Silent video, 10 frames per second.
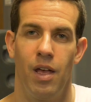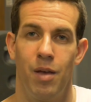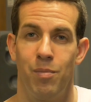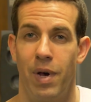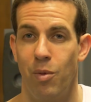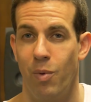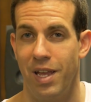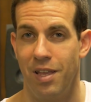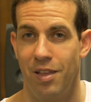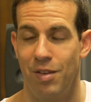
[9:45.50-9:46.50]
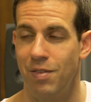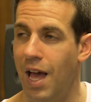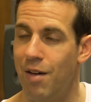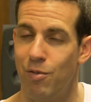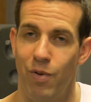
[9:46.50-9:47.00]
And by the way, if you
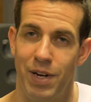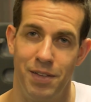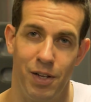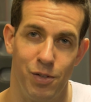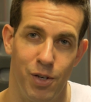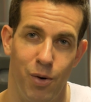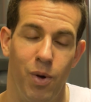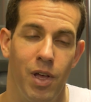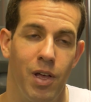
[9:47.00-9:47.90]
haven't already done so,